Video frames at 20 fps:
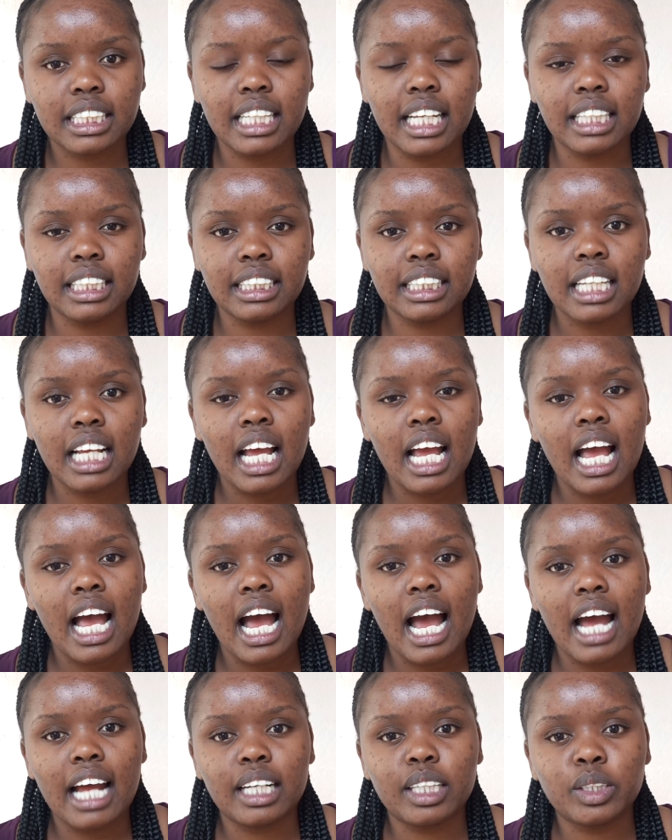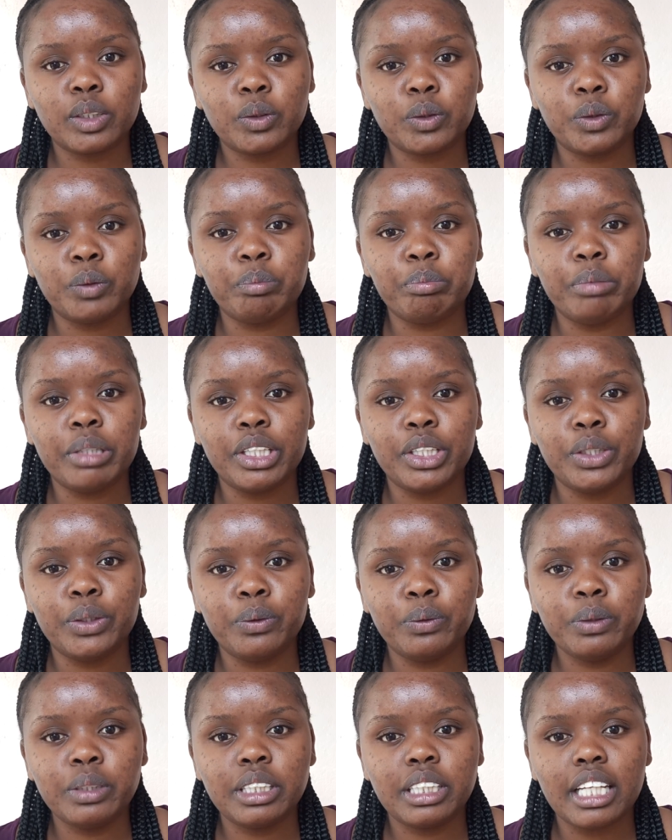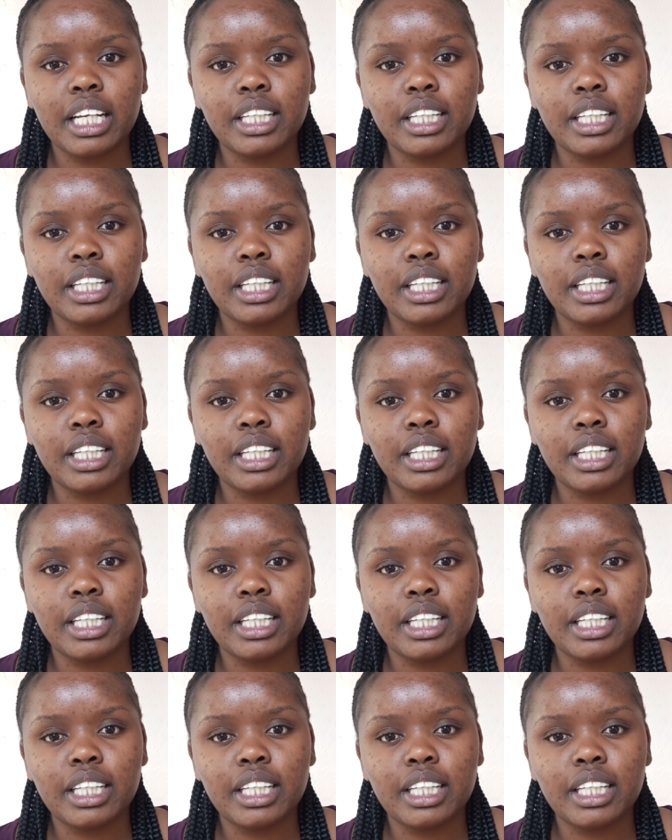that are to be used,